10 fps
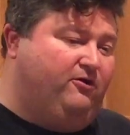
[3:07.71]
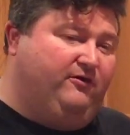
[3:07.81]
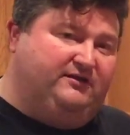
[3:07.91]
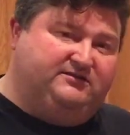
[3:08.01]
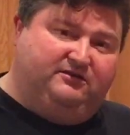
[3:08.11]
or
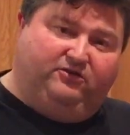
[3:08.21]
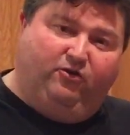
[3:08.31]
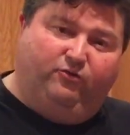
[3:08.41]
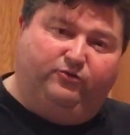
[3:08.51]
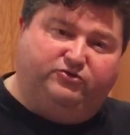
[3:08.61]
they sell at
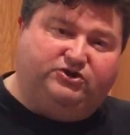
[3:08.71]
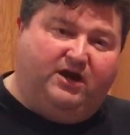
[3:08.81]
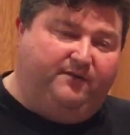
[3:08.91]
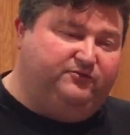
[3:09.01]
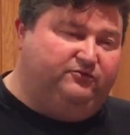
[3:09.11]
homebrew
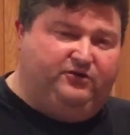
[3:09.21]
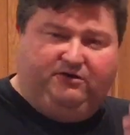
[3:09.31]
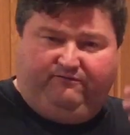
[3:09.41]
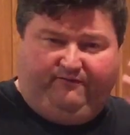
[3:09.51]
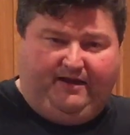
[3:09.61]
shops, or you
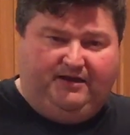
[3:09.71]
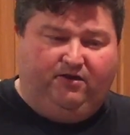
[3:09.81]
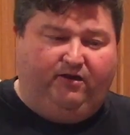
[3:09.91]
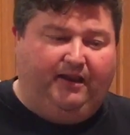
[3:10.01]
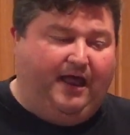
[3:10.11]
can find it
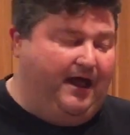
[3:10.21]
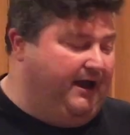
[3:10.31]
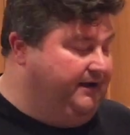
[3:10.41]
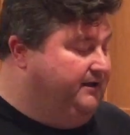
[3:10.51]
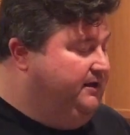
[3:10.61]

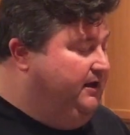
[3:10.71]
online.